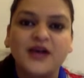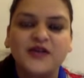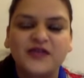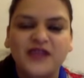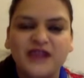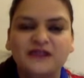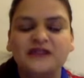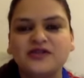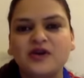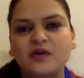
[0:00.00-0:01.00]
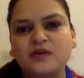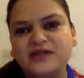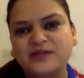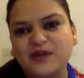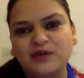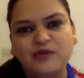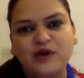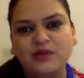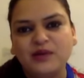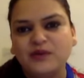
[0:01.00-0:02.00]
That has always been a
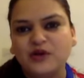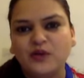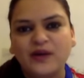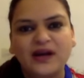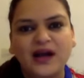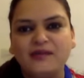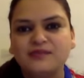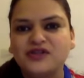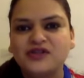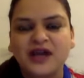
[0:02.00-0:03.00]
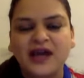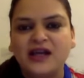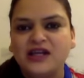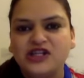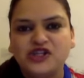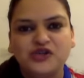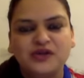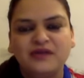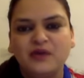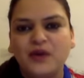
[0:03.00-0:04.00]
problem, you know, when it comes to any issue,
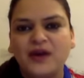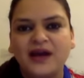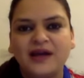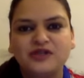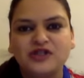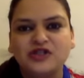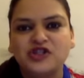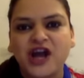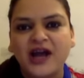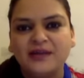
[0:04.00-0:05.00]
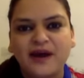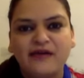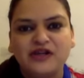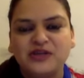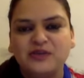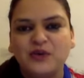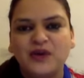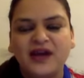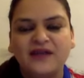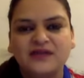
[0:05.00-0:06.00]
even when it comes to child marriage. I mean,
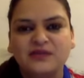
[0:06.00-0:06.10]
we have some